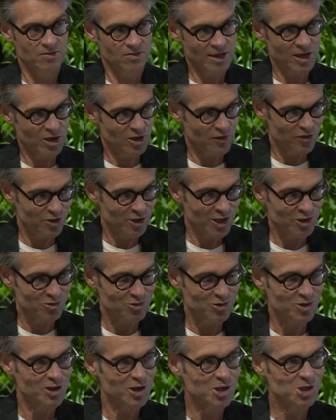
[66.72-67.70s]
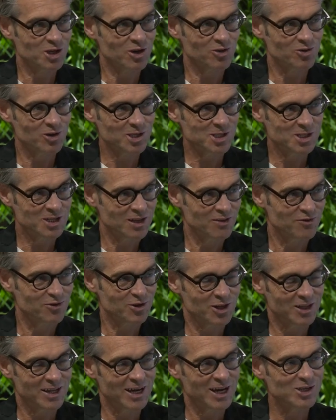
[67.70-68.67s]
thank you for the introduction, Christian, for
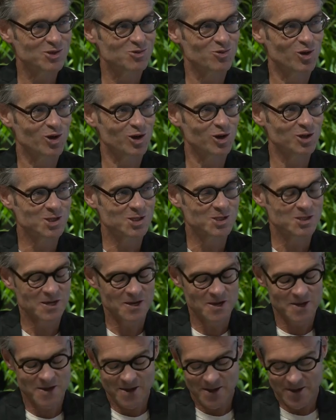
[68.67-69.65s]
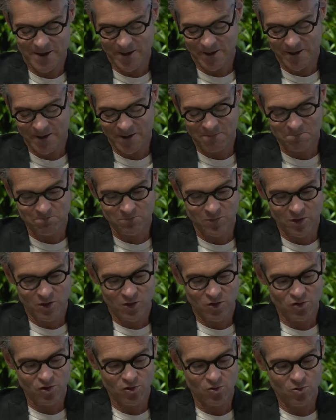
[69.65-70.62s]
the nice words.
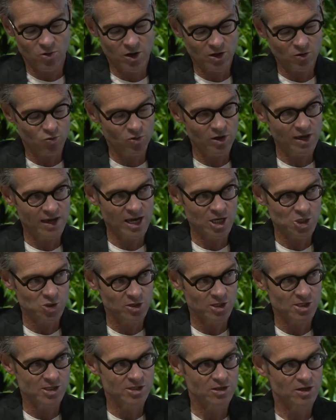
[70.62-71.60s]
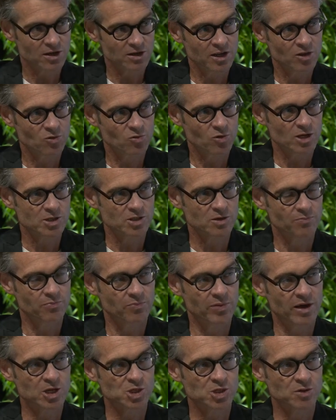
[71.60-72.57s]
So what we actually studied was a
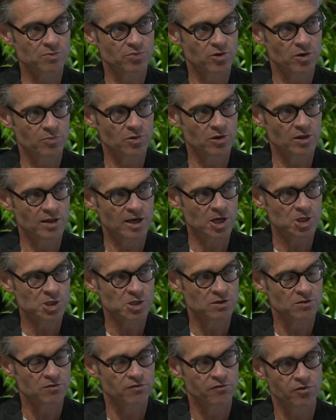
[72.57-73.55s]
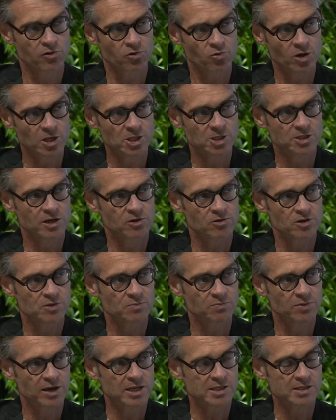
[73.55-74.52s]
patient population for which there is
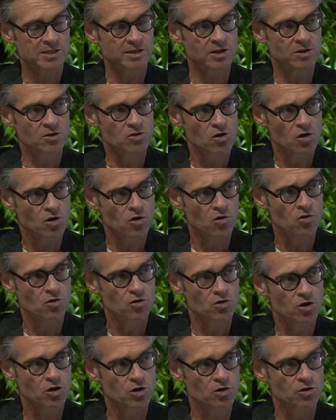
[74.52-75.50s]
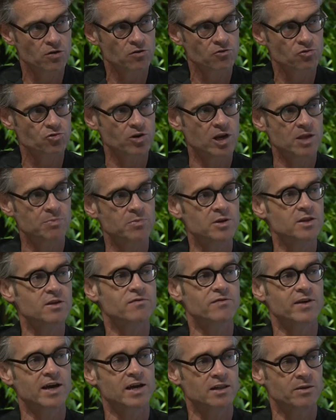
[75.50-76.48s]
basically no good treatment
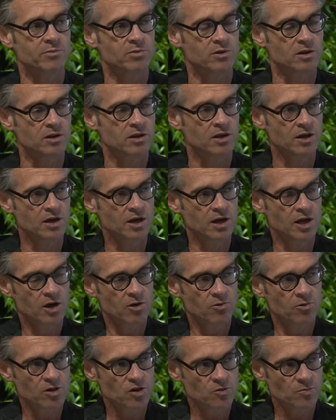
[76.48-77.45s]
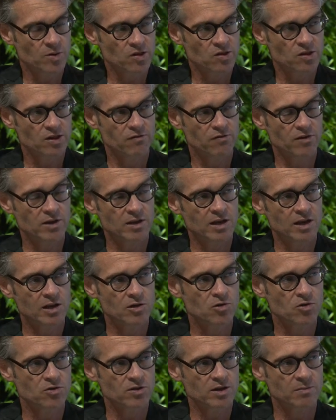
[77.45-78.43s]
available. We specifically
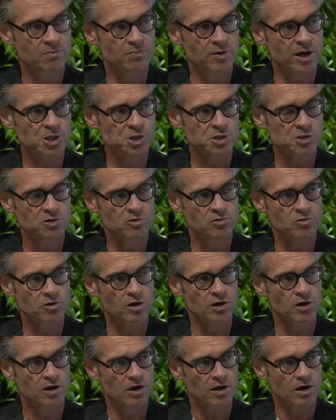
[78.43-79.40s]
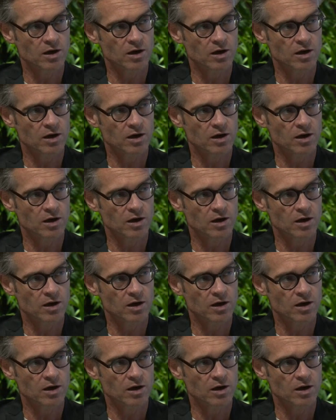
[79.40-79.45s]
looked at patients who were